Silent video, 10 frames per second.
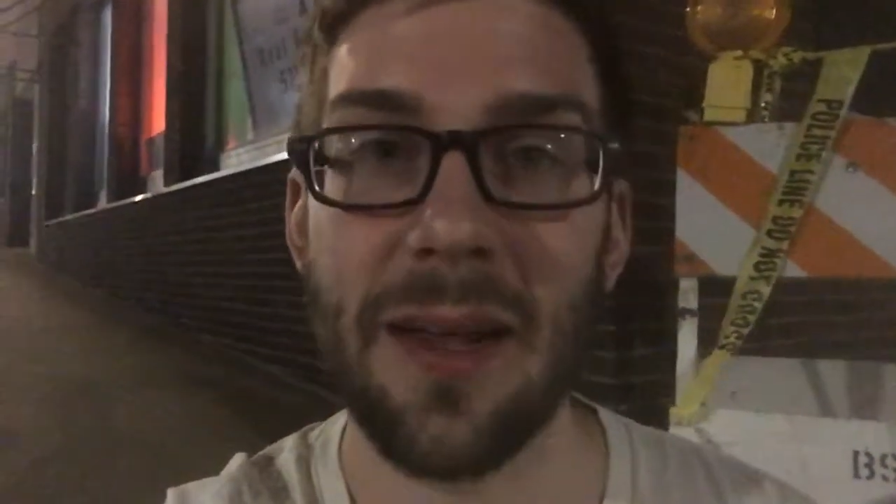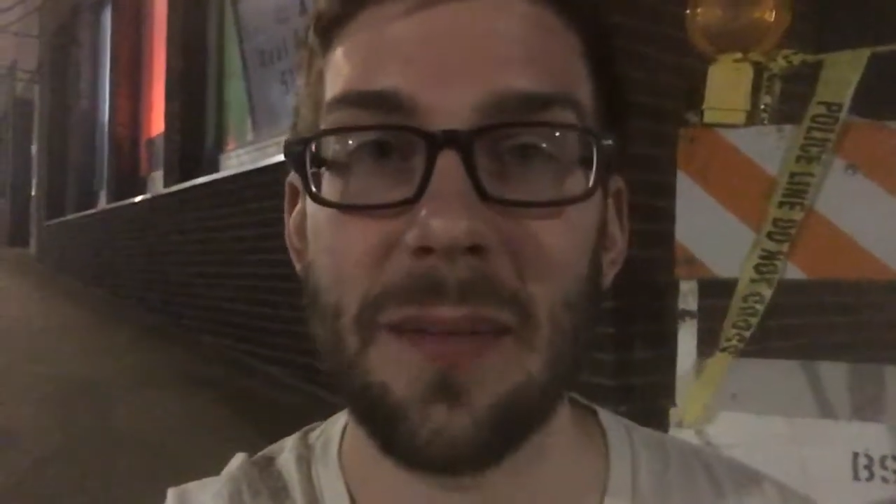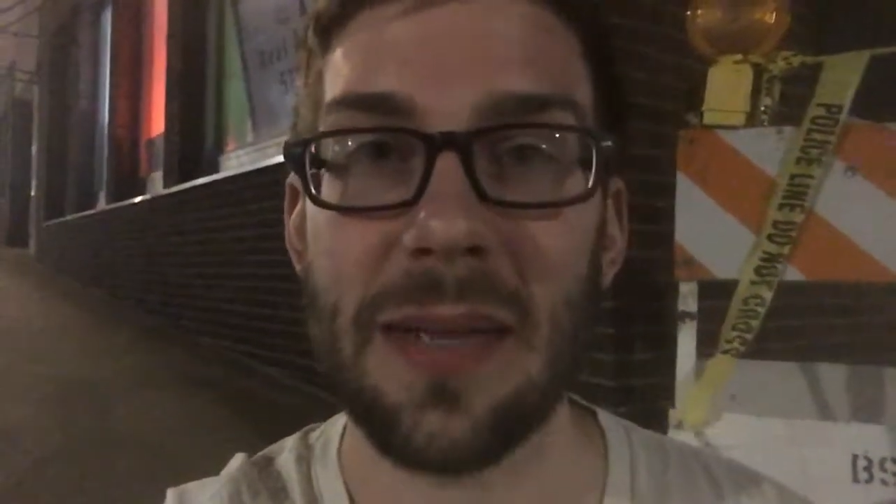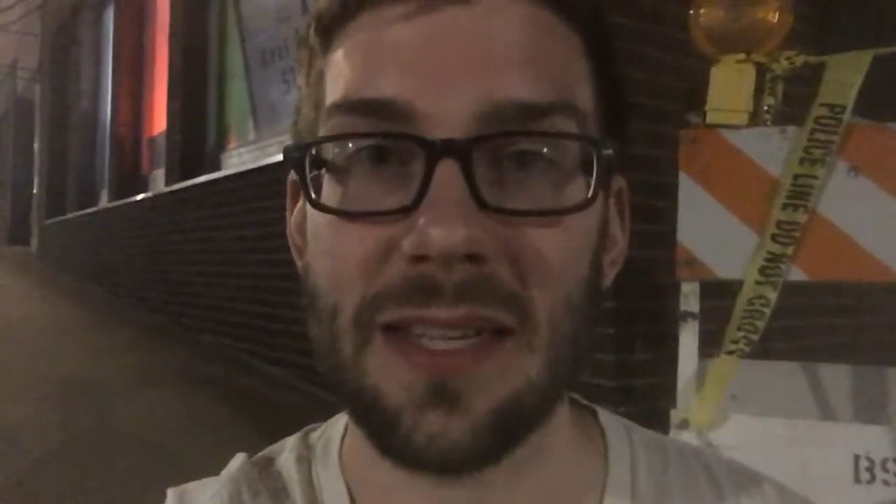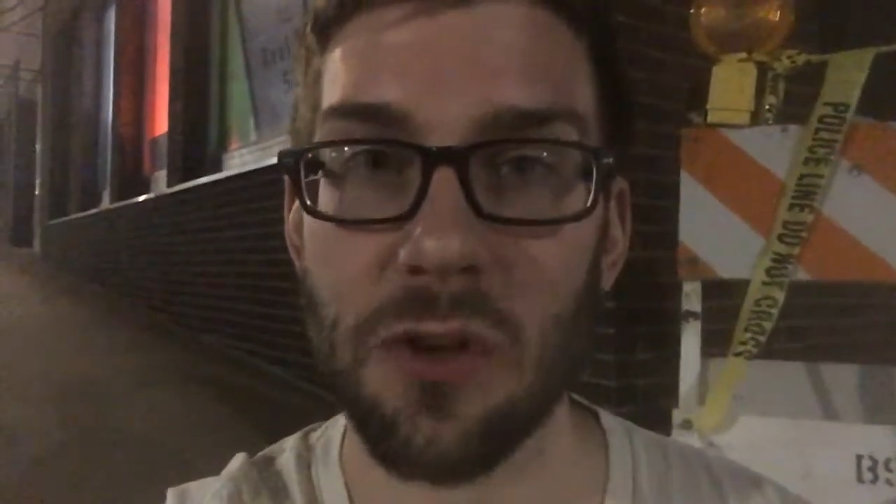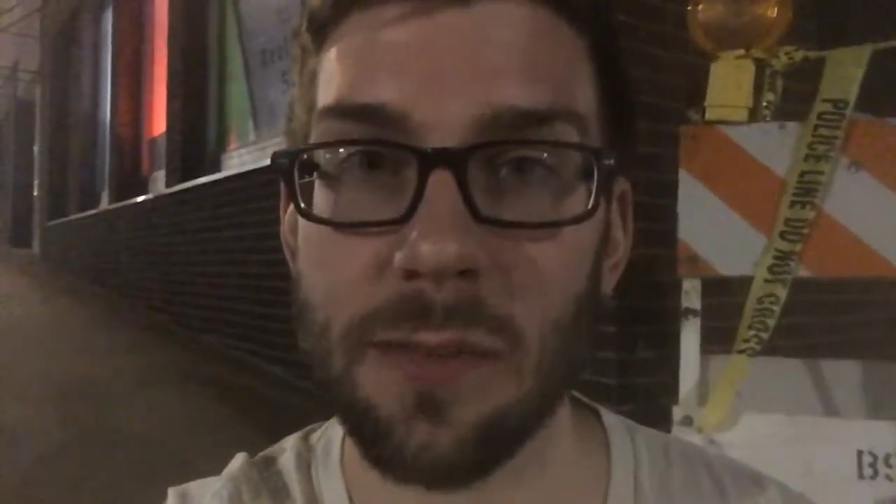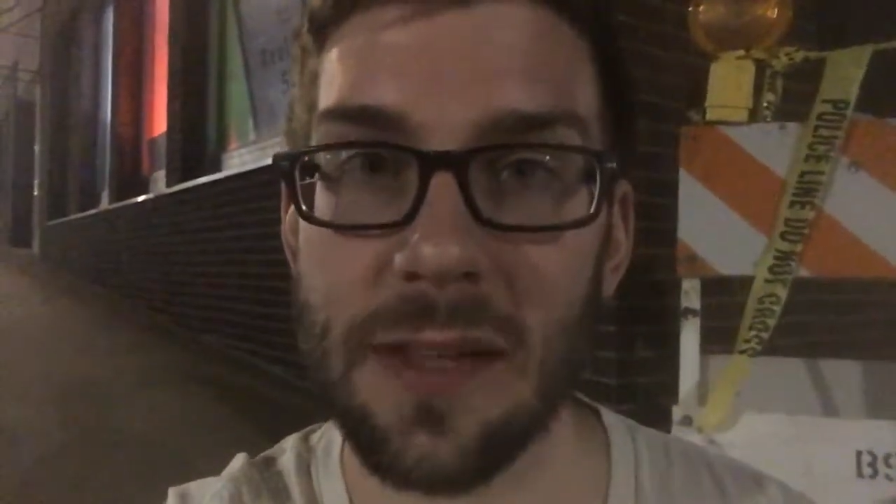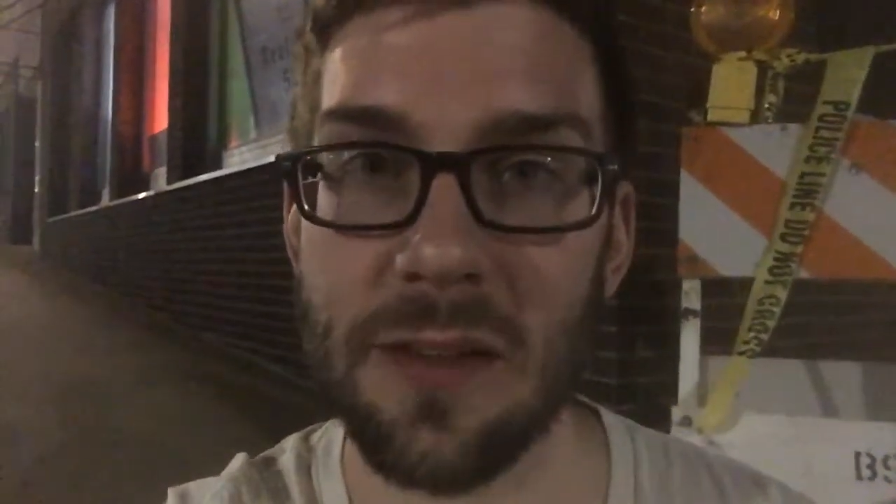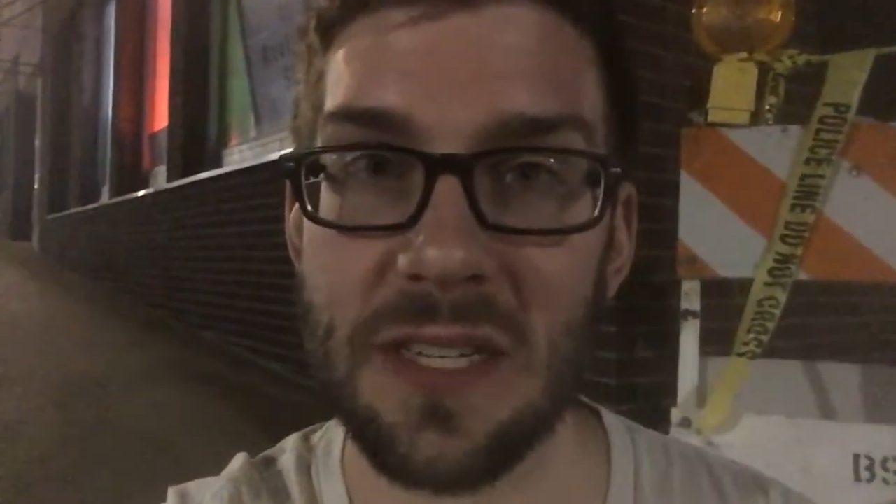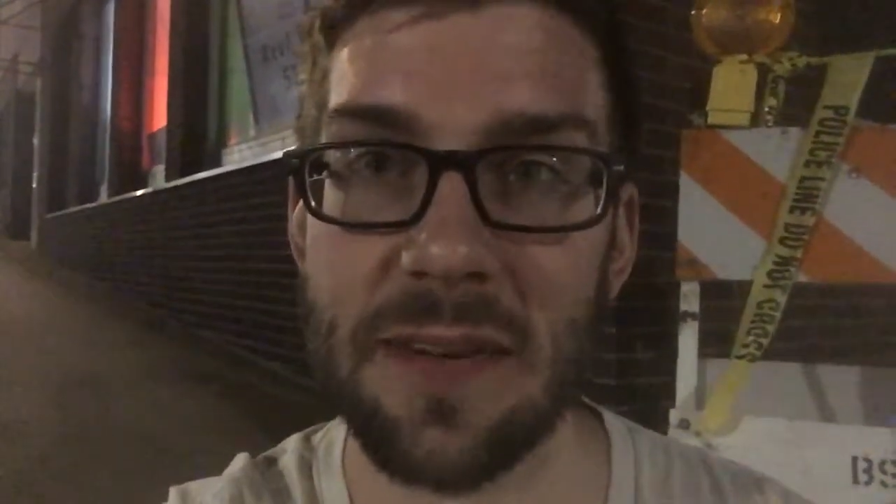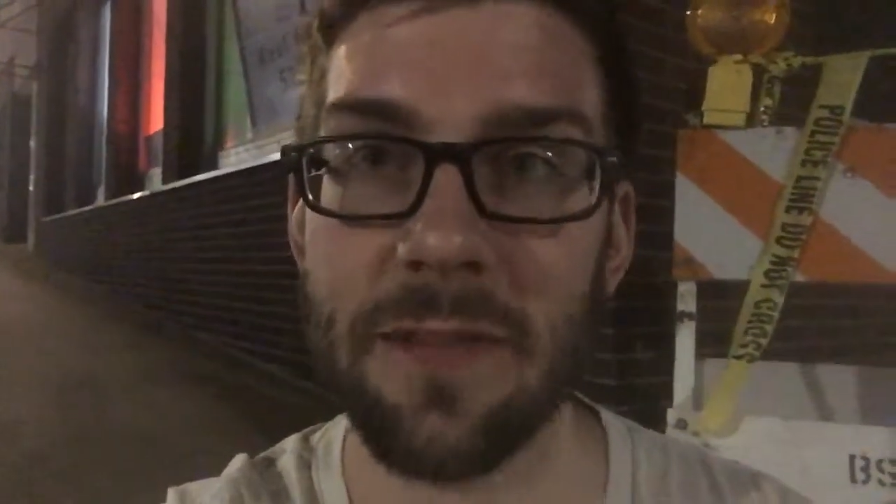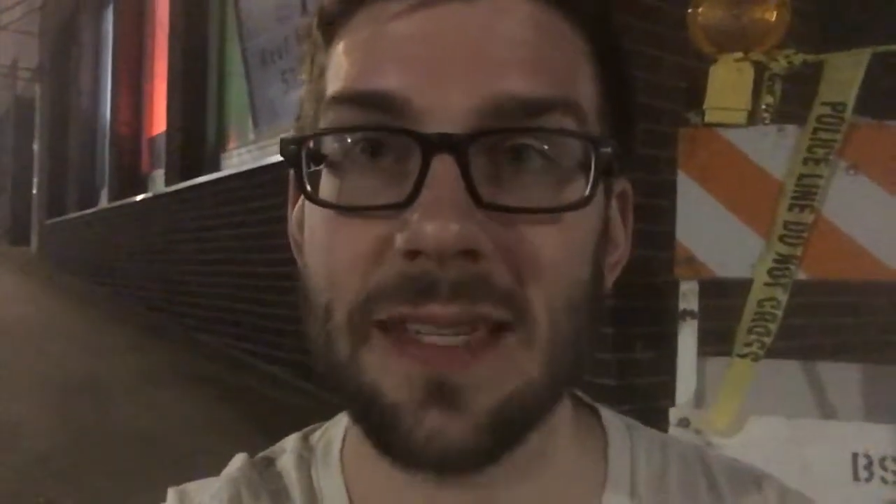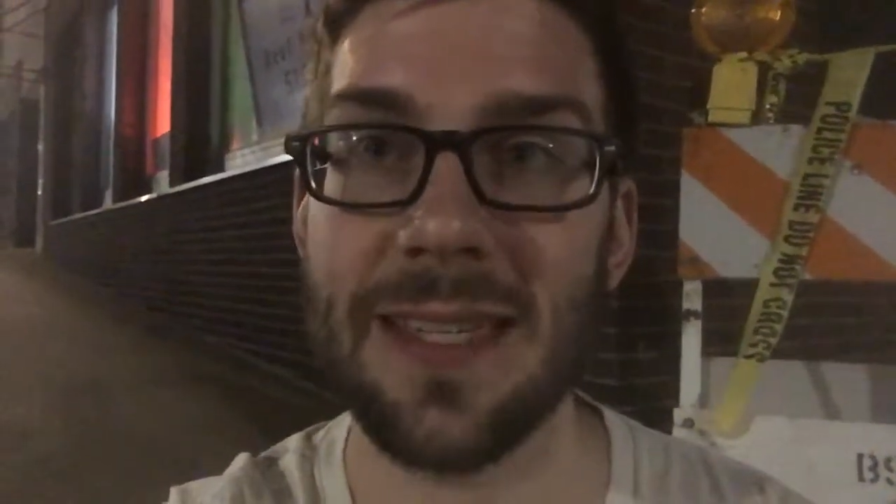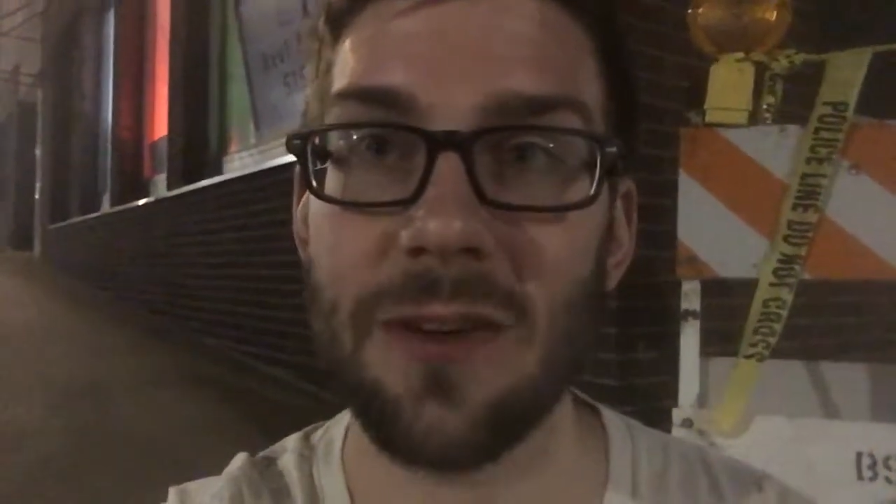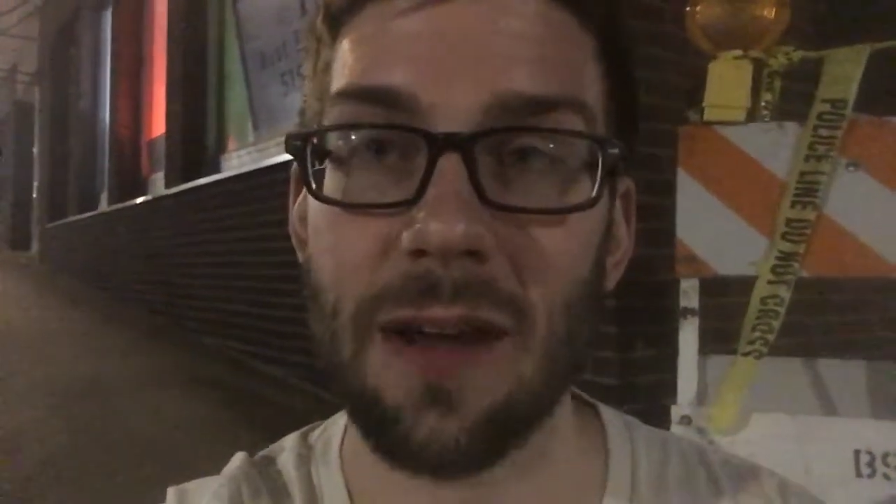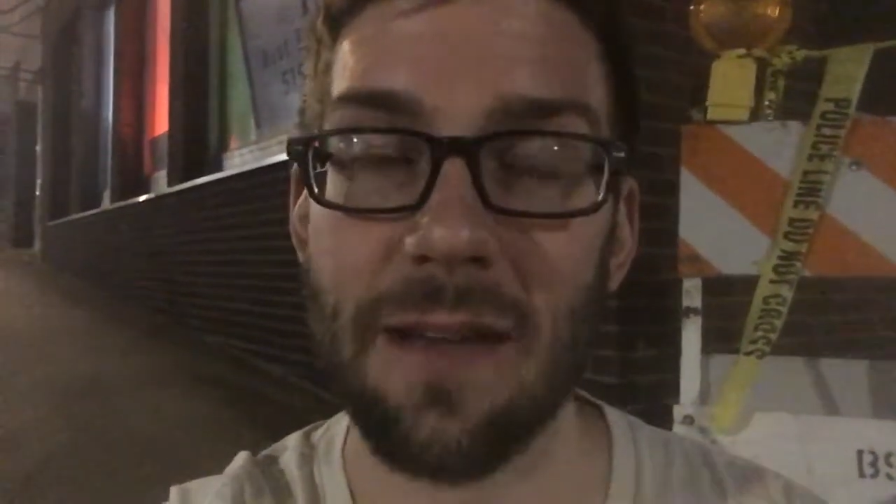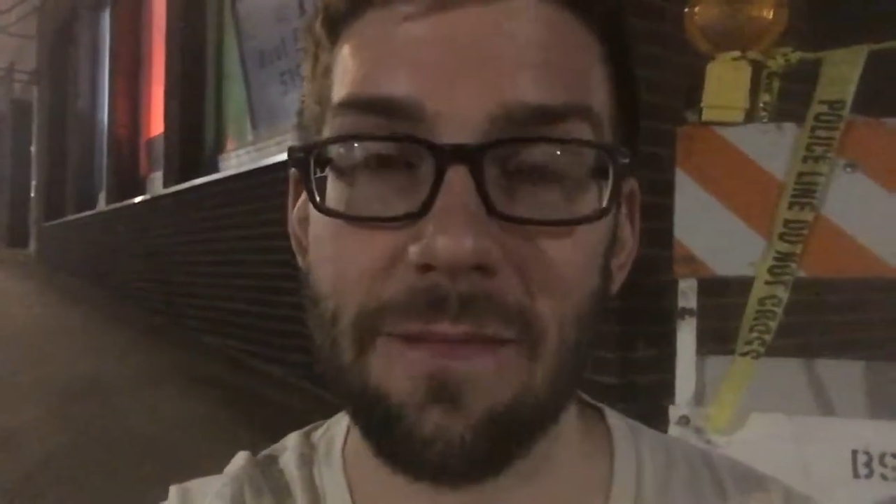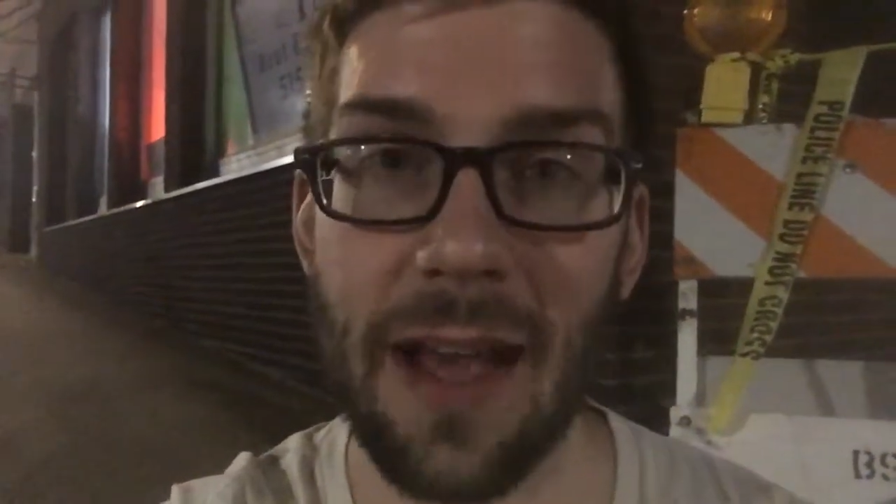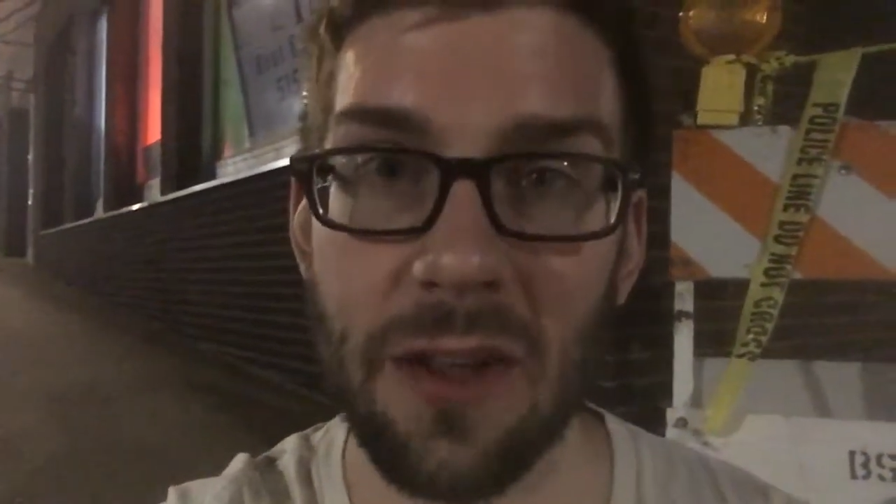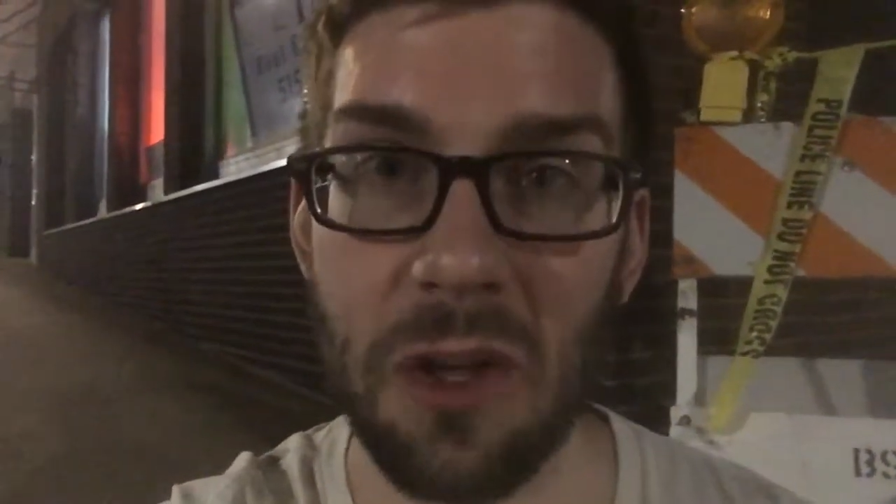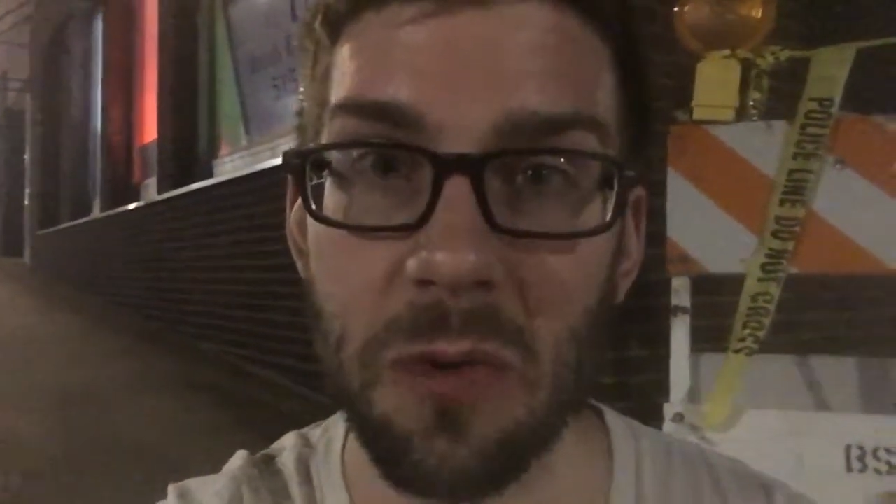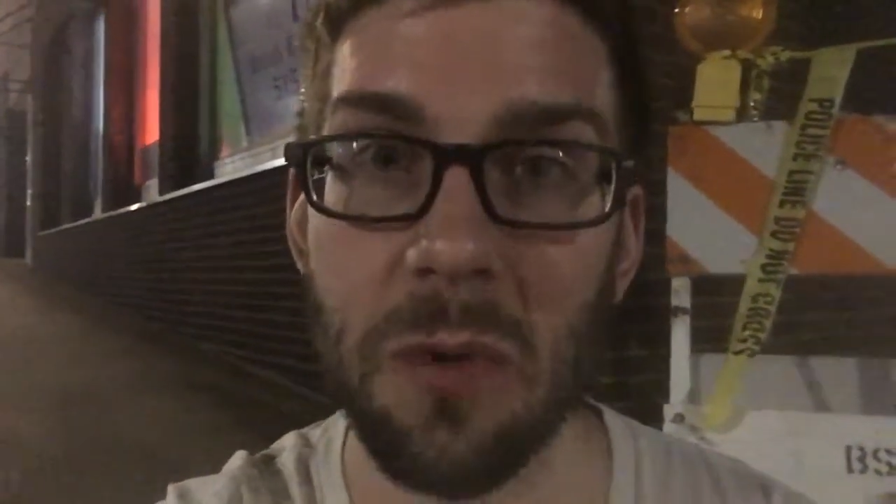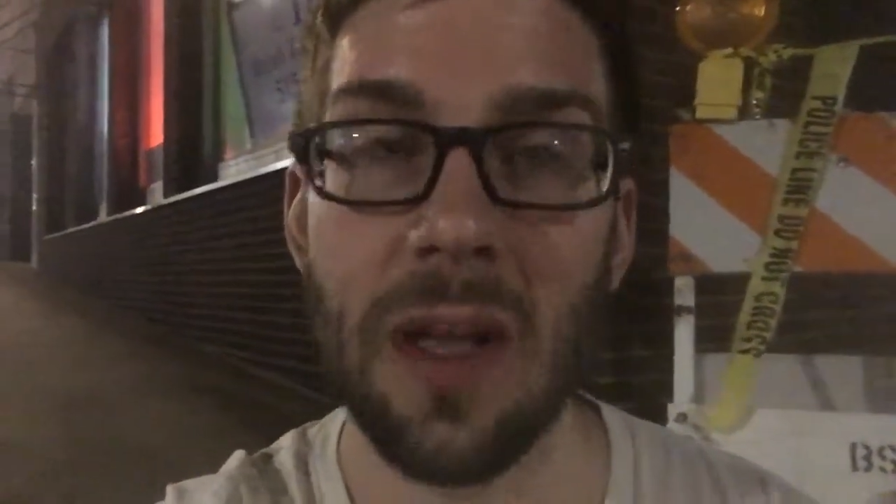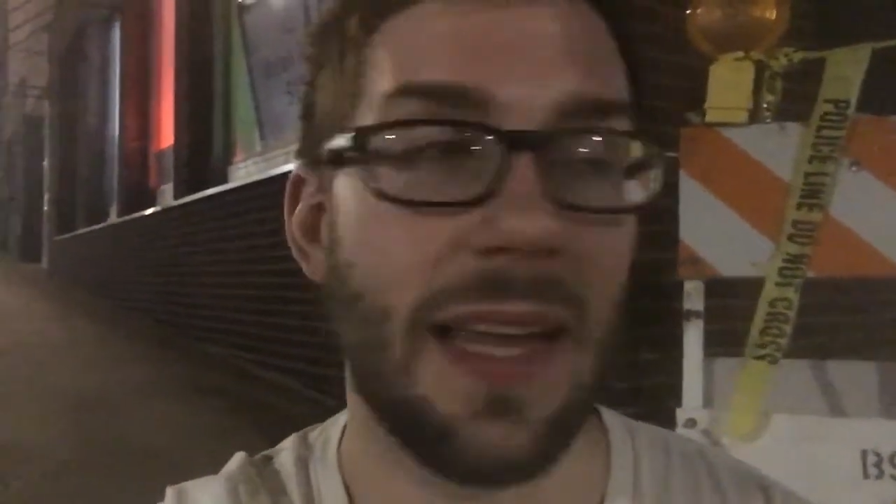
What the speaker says: because normally those differences don't have value